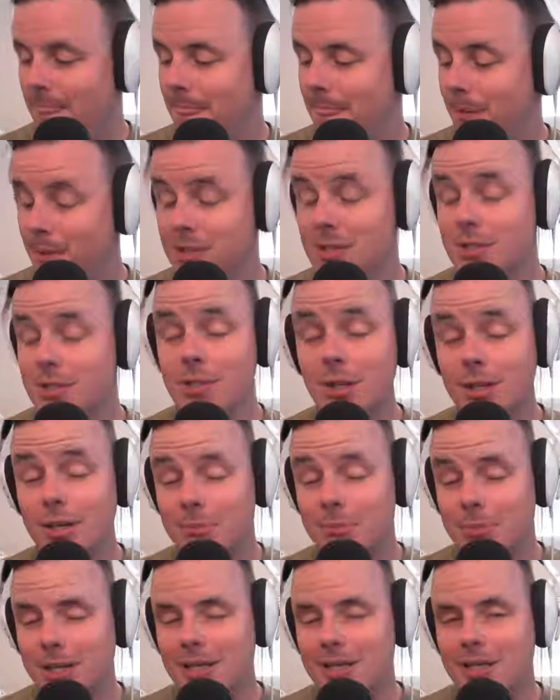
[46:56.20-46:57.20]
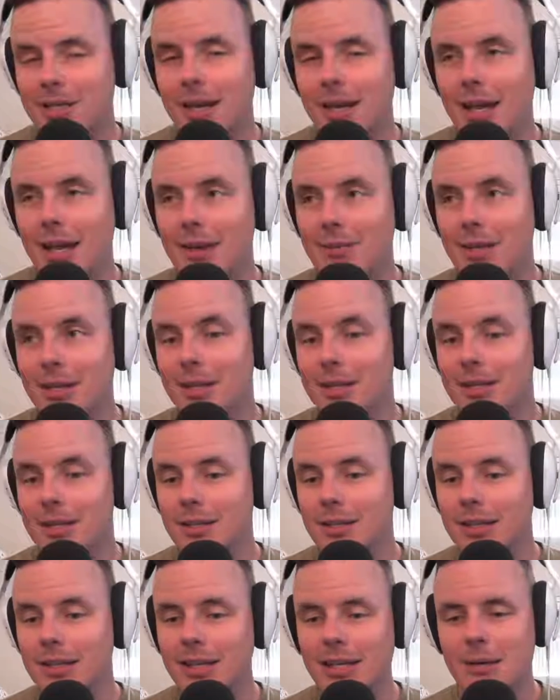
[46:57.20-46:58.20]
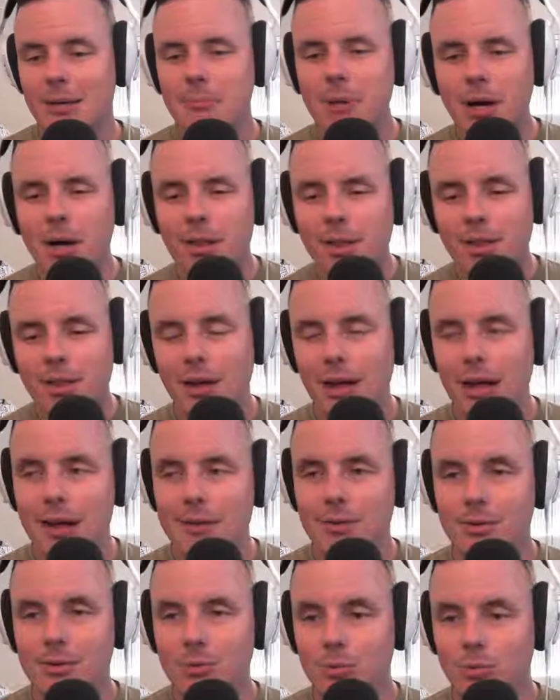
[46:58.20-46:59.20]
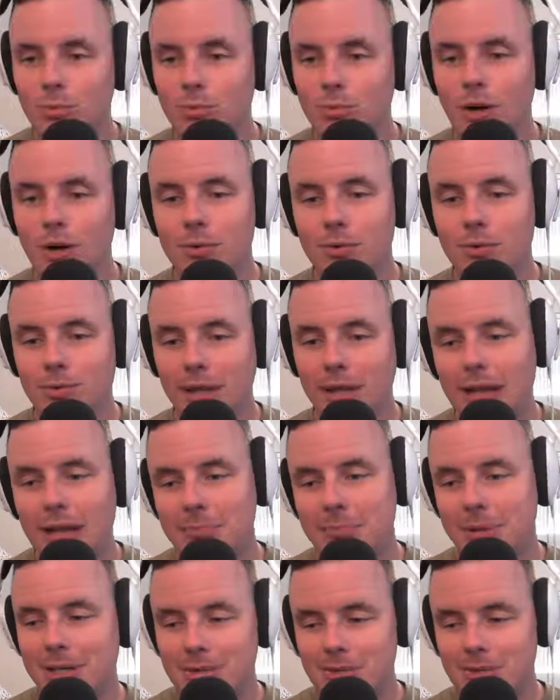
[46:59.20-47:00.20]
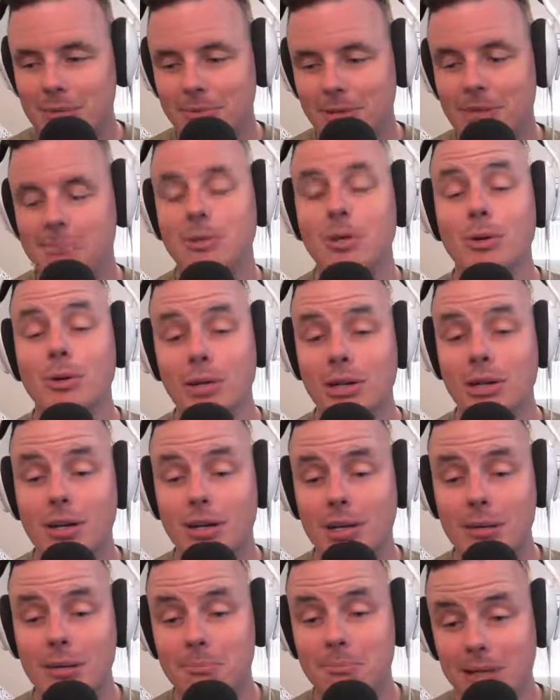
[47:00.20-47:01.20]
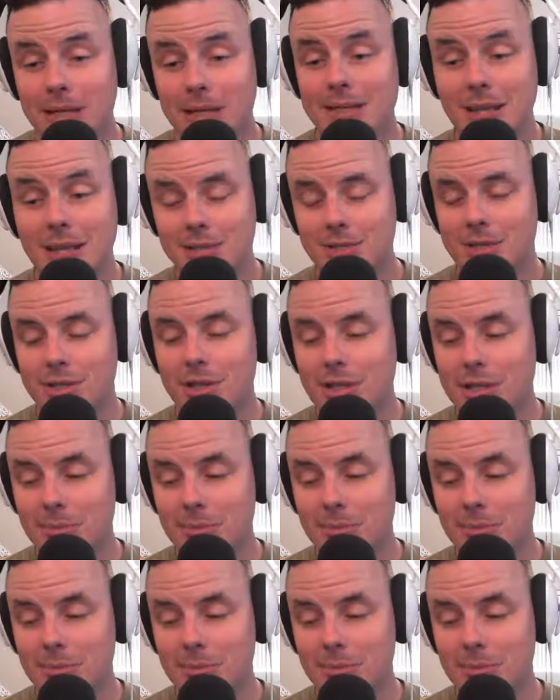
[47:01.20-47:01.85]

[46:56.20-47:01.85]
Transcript: Which is good because in like a month, I have a camping trip that I'm going on, and I'm intentionally